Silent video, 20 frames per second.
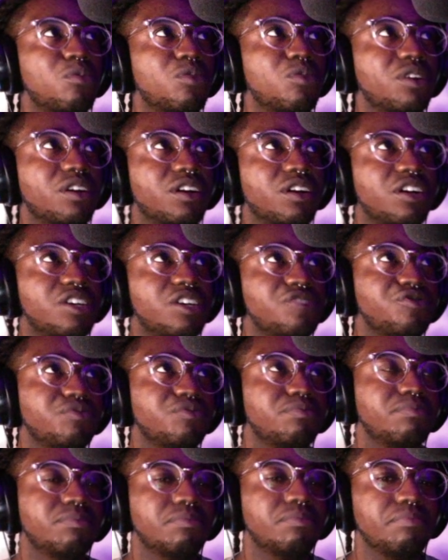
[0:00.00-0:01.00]
than one hundred
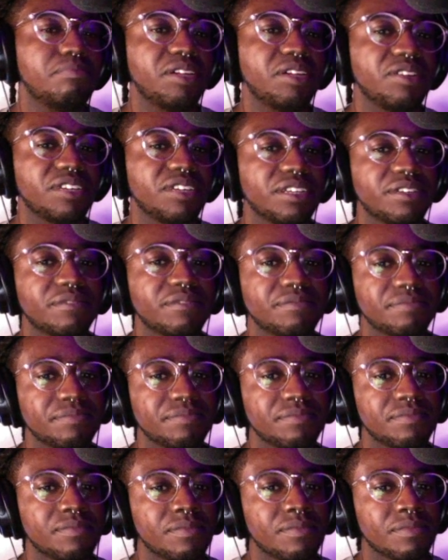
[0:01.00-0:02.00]
million
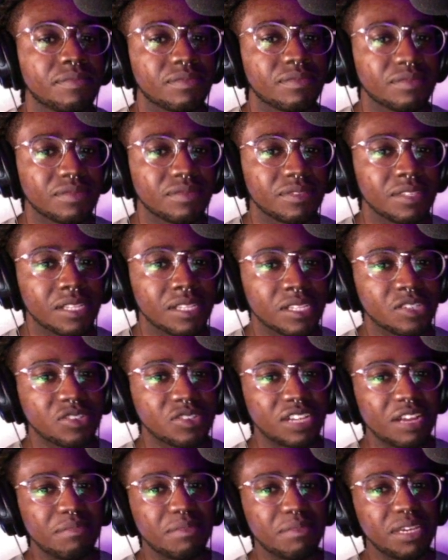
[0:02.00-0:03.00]
dollars. So
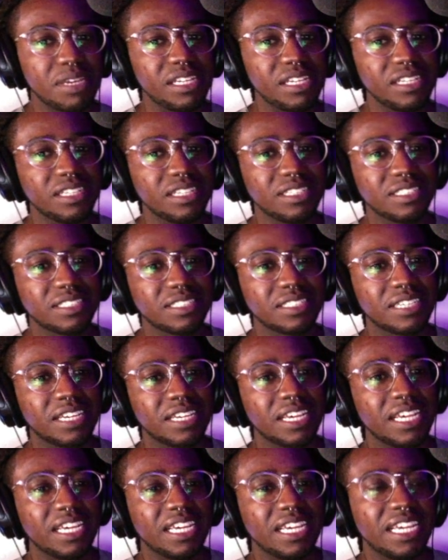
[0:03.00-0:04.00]
that means
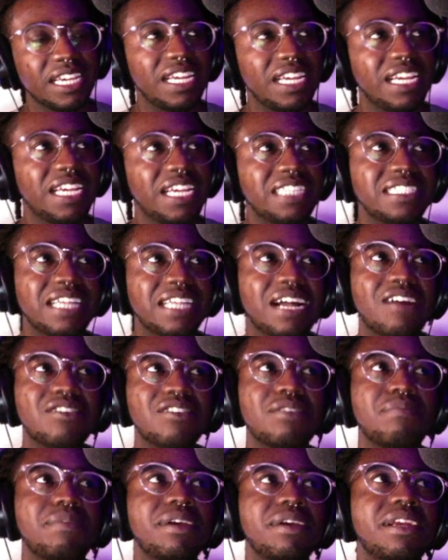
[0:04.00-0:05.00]
he's not going
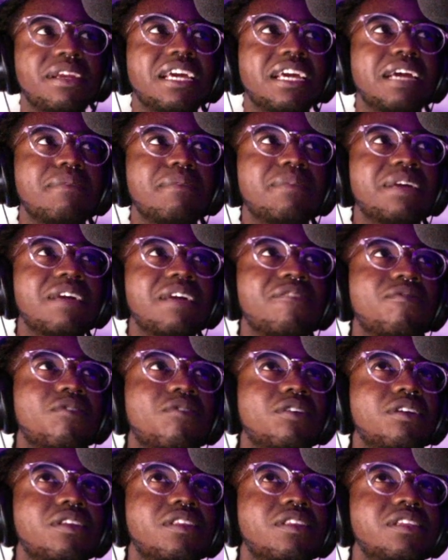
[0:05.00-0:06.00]
to be in the N B A for
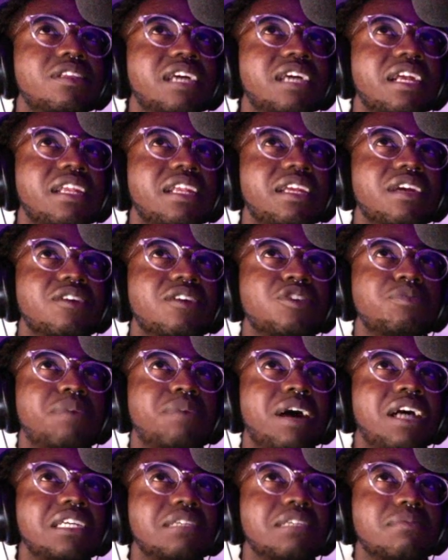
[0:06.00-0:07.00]
another ten years,
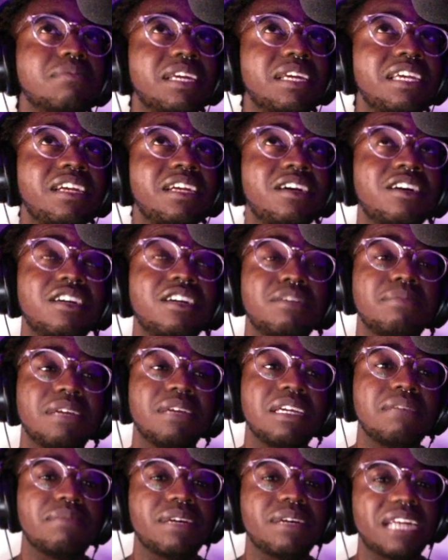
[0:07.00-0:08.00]
possibly. He could
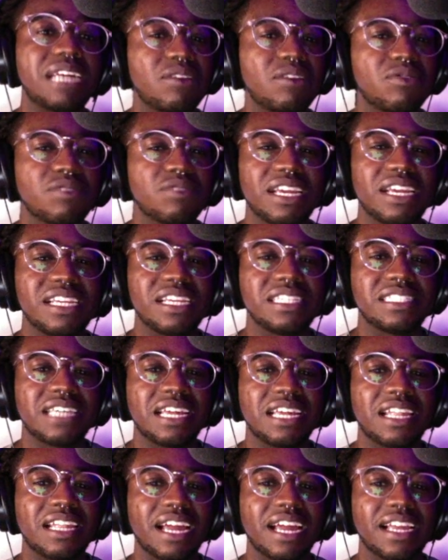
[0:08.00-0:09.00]
be, but I don't. It's
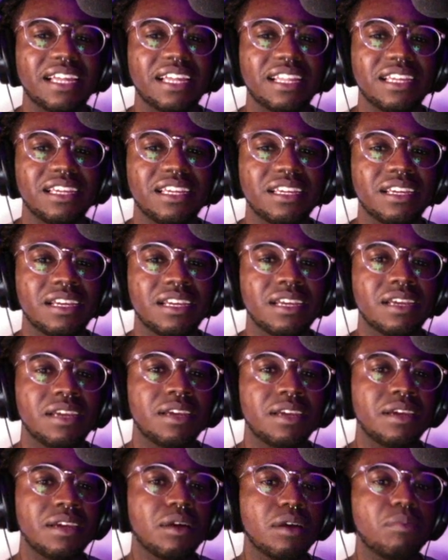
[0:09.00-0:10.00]
not likely.
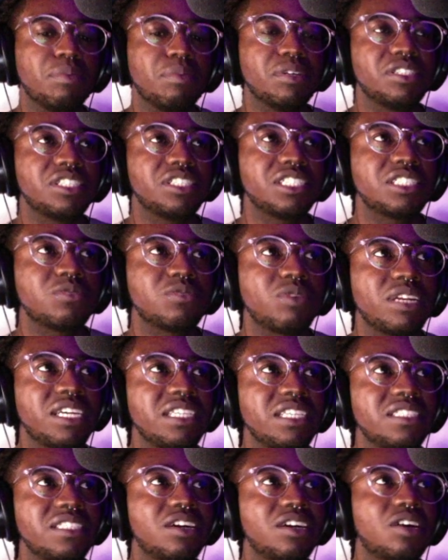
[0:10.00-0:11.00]
But just what
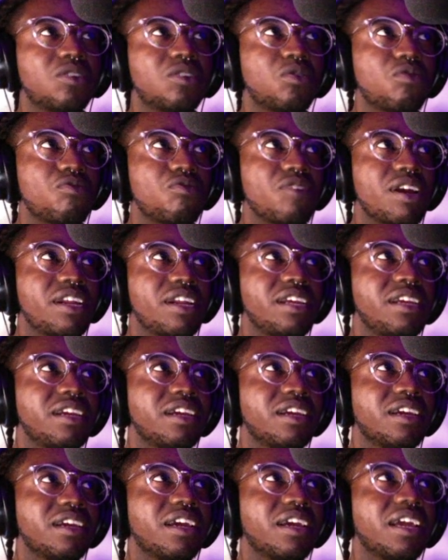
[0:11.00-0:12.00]
he's done already
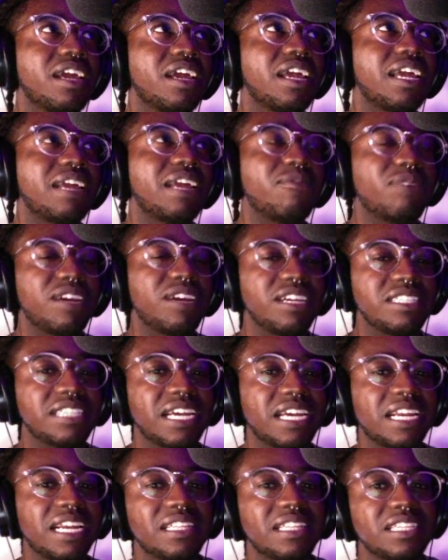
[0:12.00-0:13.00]
and where he's
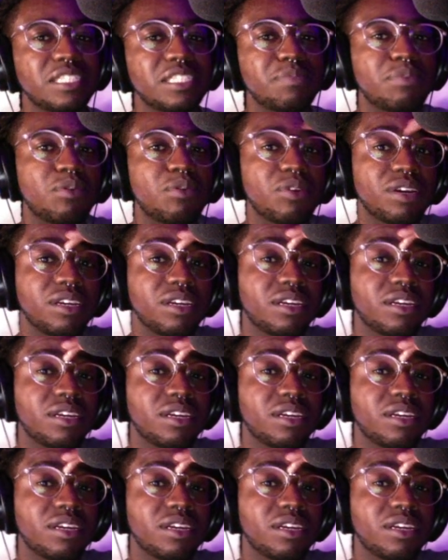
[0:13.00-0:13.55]
at at this point,